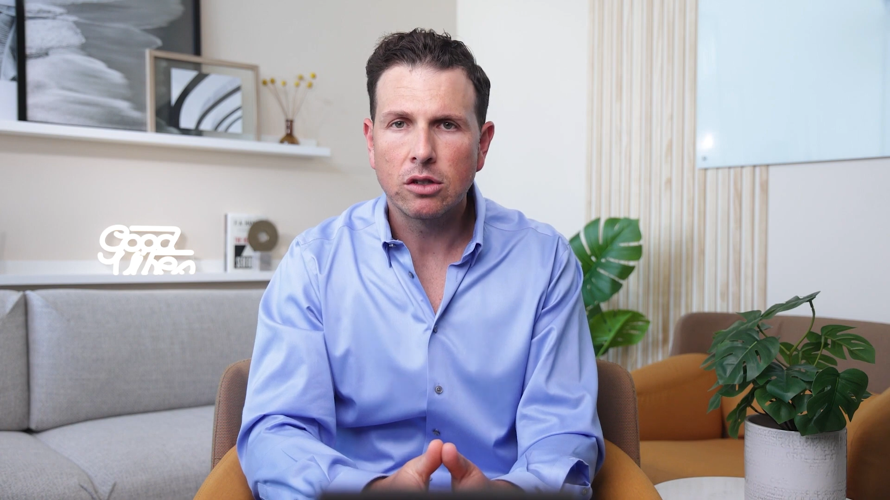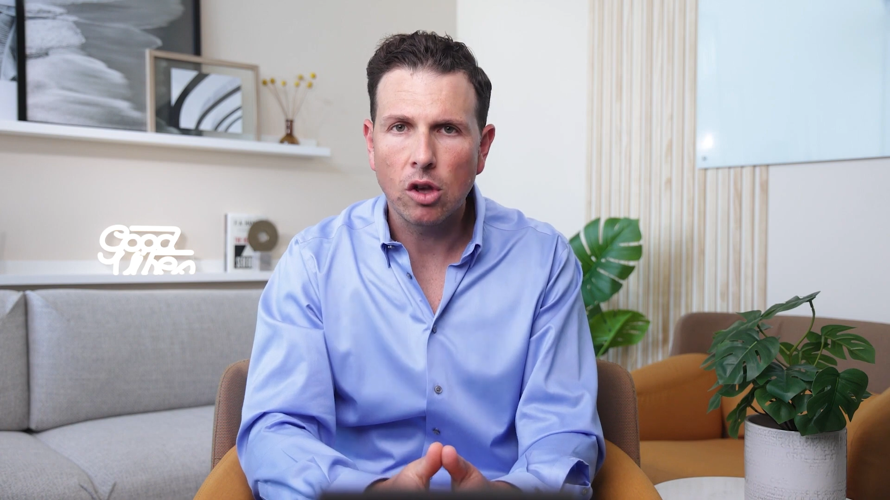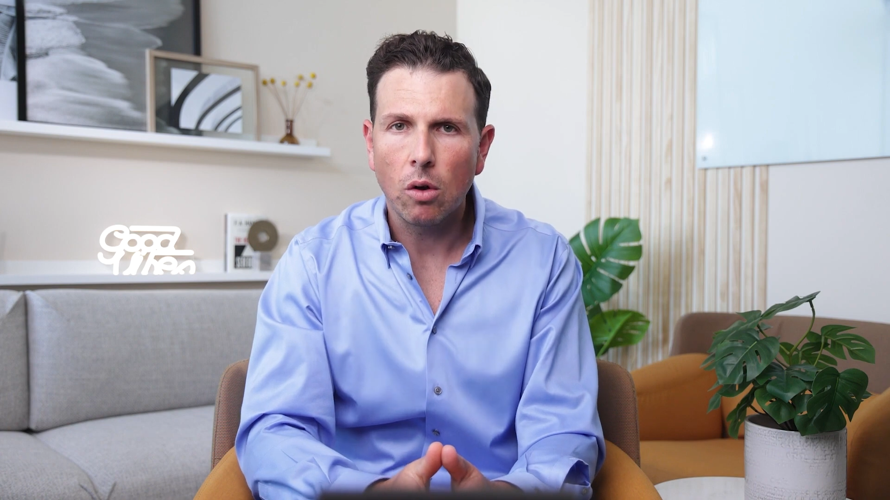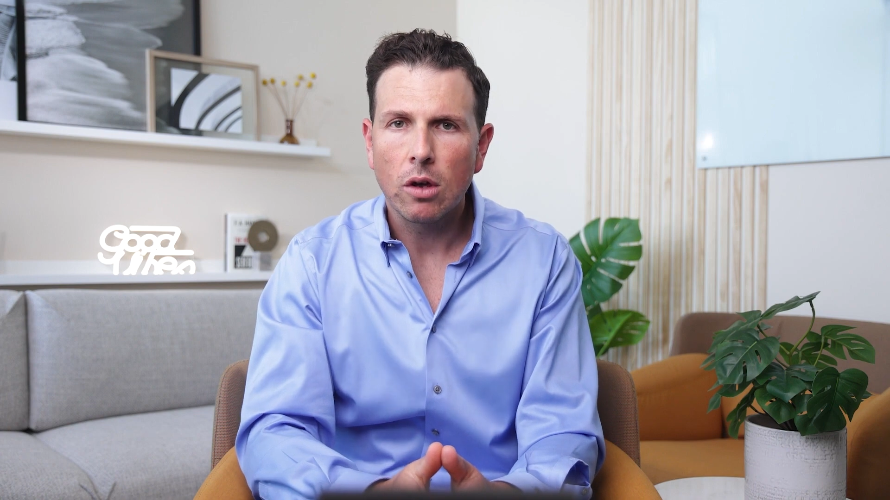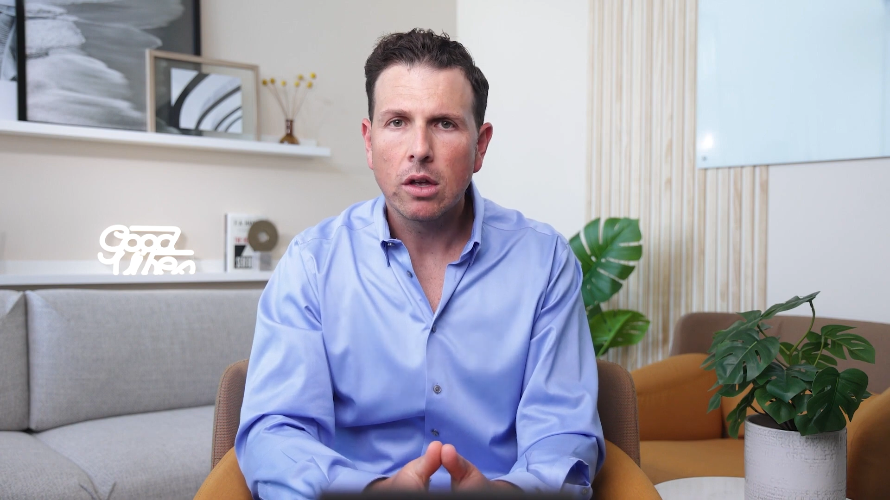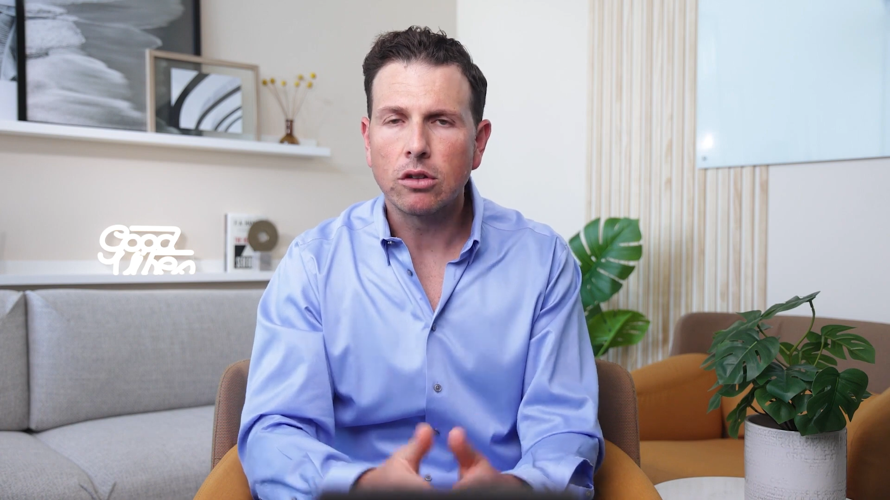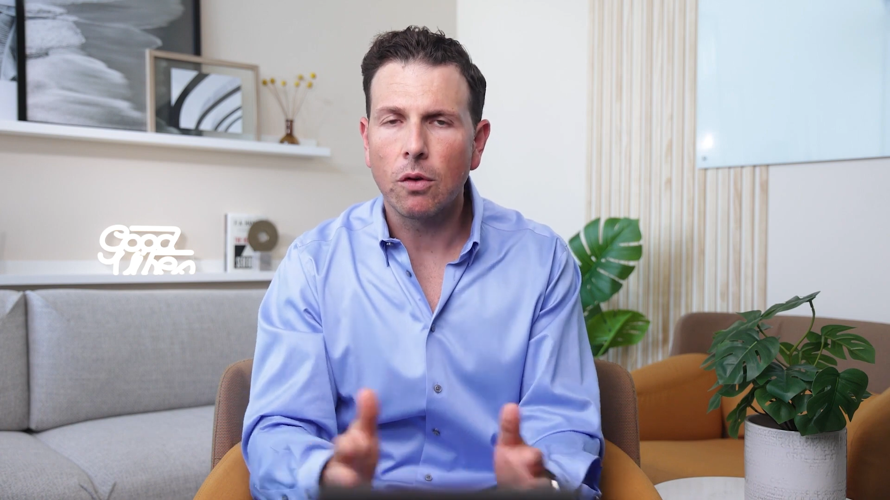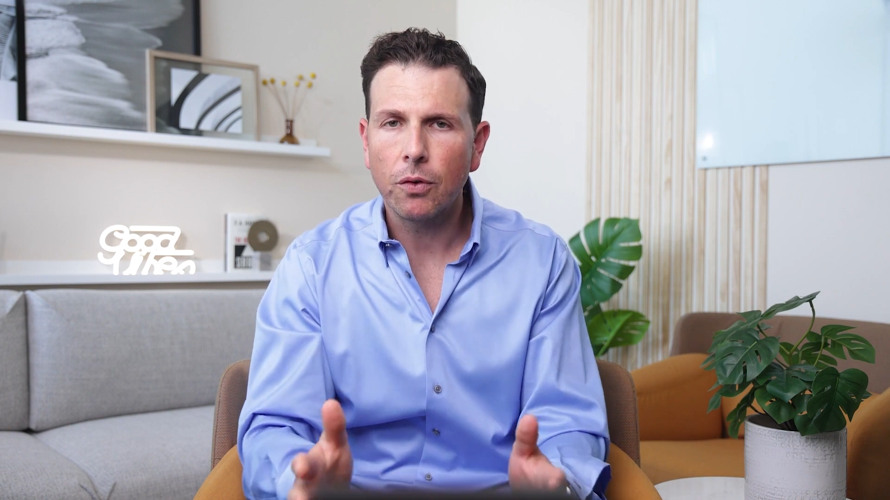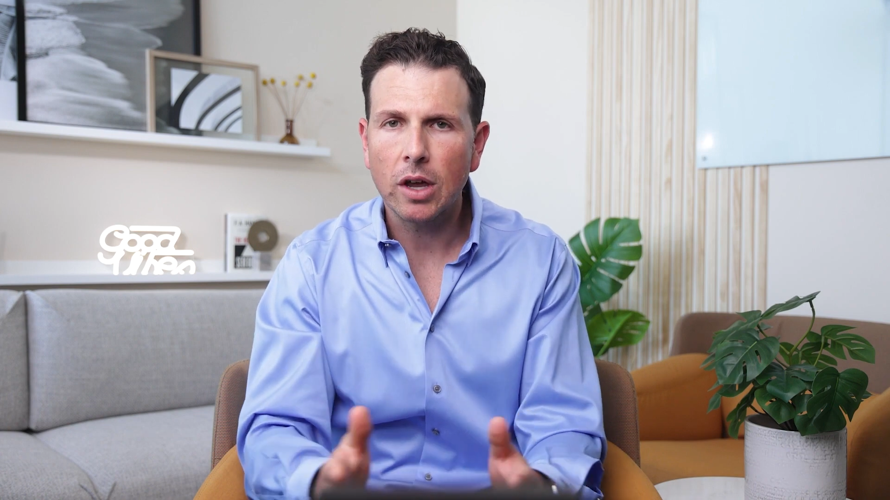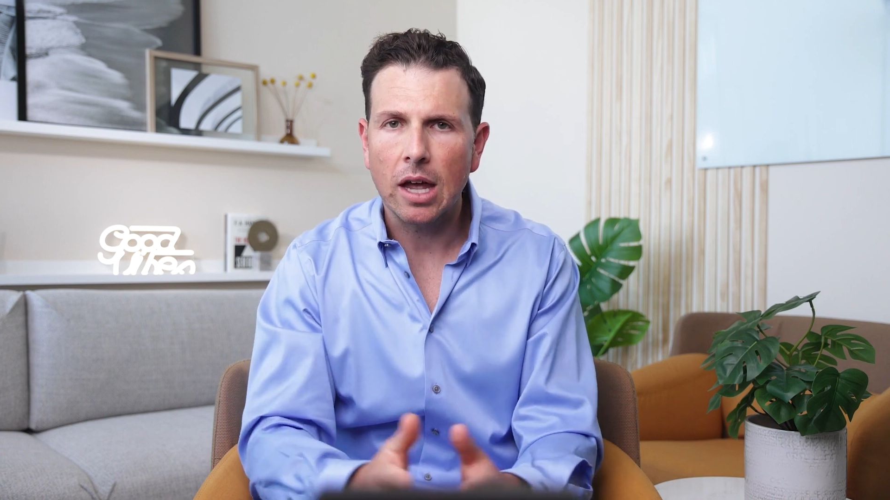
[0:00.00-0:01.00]
So
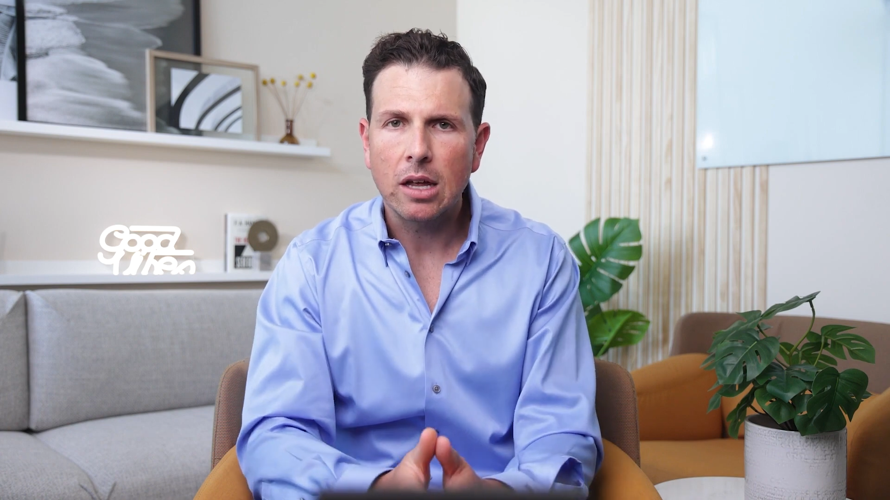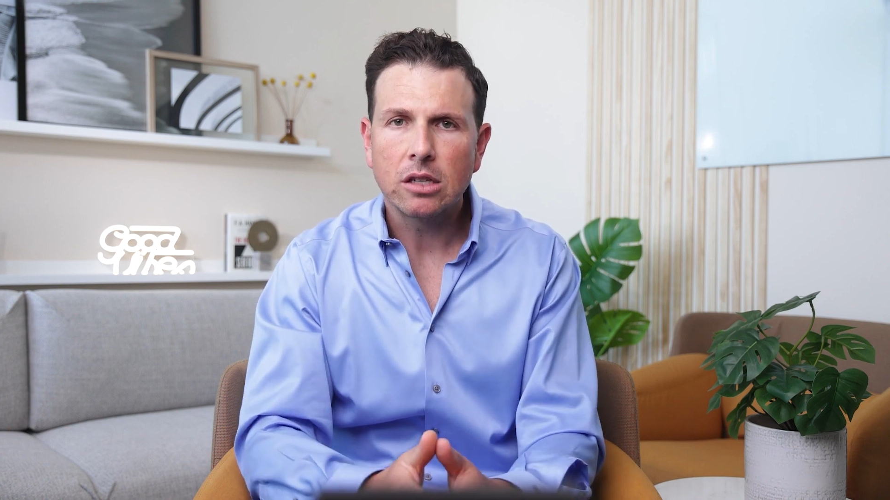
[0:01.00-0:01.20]
don't forget,